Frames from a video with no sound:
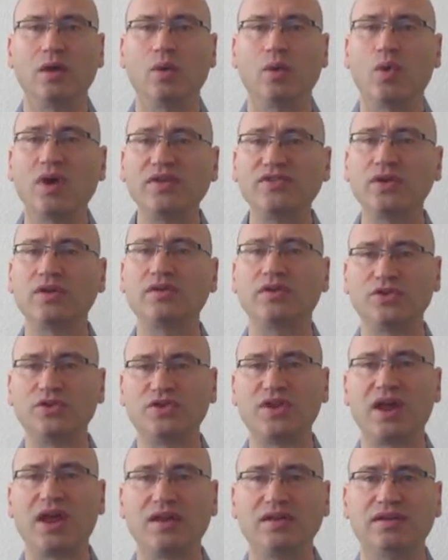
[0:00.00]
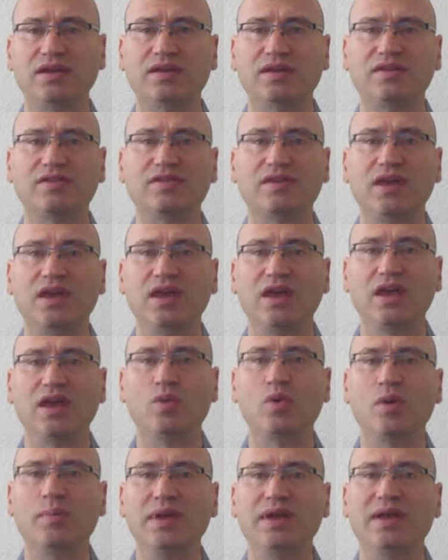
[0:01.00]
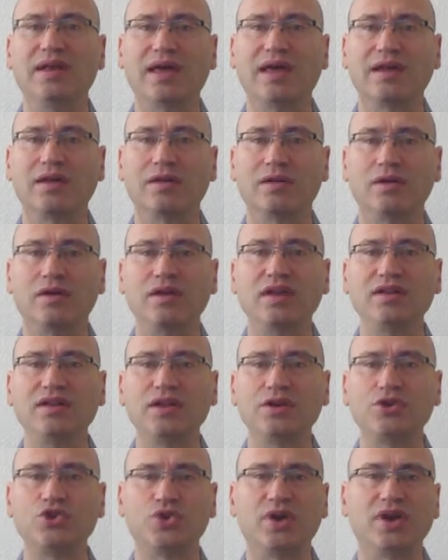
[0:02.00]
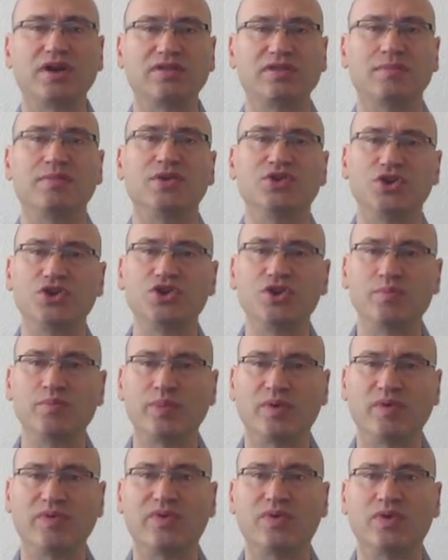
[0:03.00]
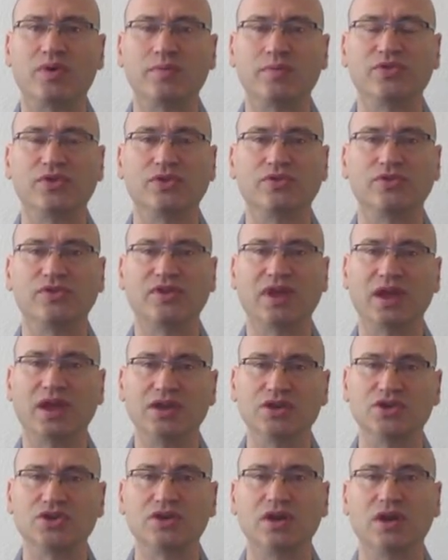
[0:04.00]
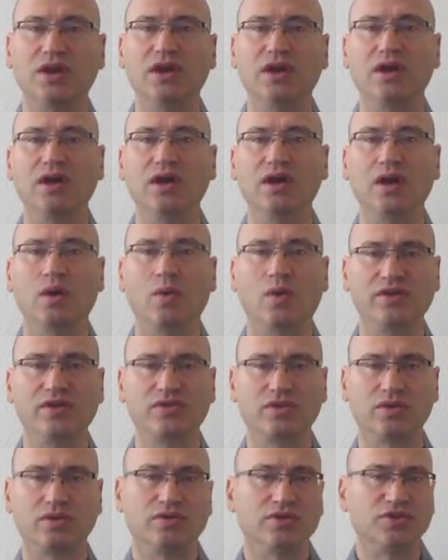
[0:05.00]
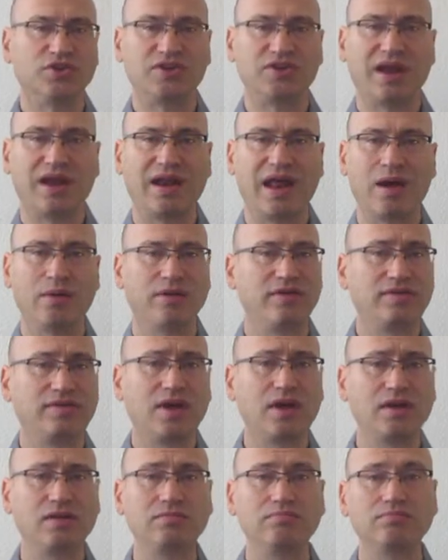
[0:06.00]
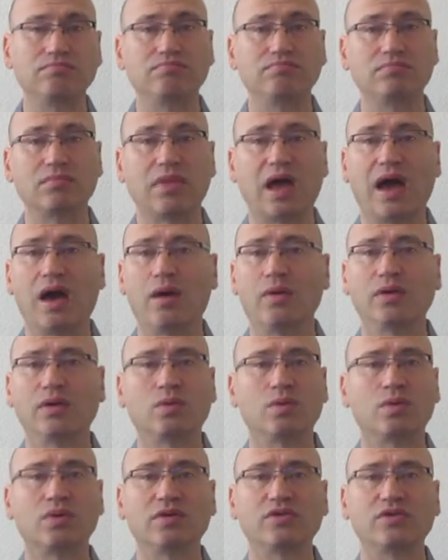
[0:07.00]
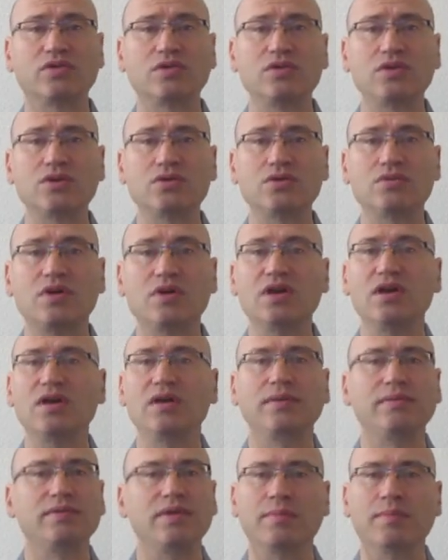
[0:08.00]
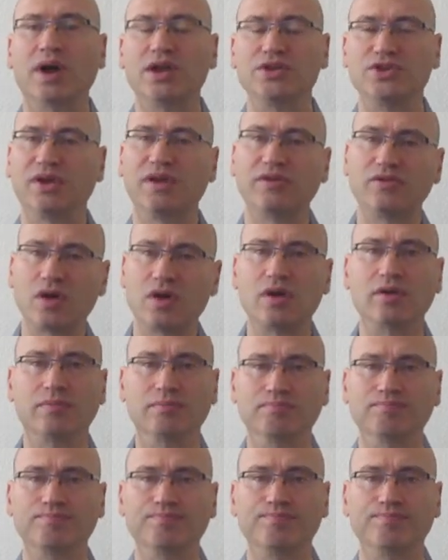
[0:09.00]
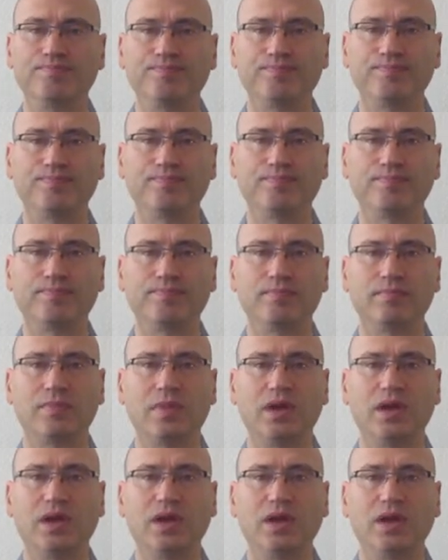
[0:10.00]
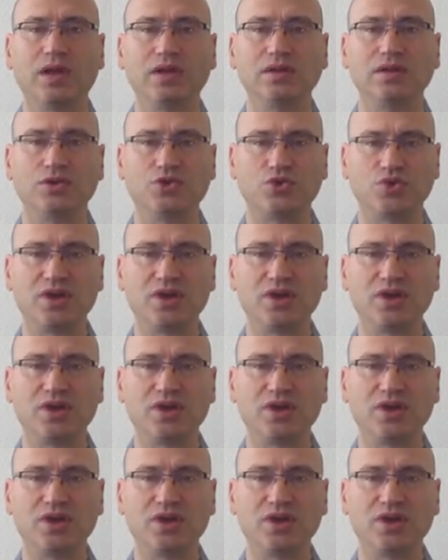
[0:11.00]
Once you understand this, it will be like learning the trick the magician performs on stage. Once you understand how it's done, how it works on you, the magic is gone. the